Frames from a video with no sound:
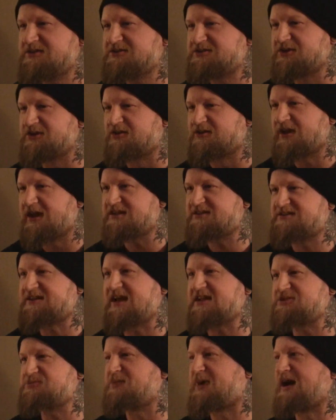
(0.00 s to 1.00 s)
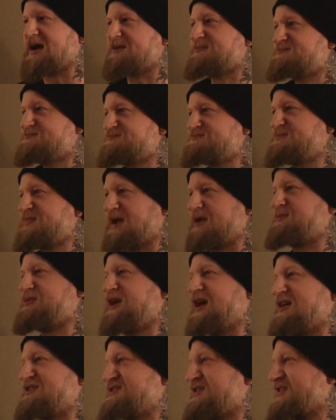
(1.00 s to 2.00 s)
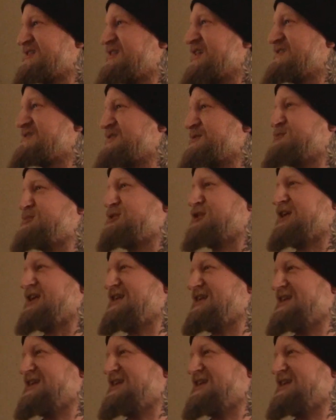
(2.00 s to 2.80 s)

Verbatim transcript: So that that's my pet project at some point.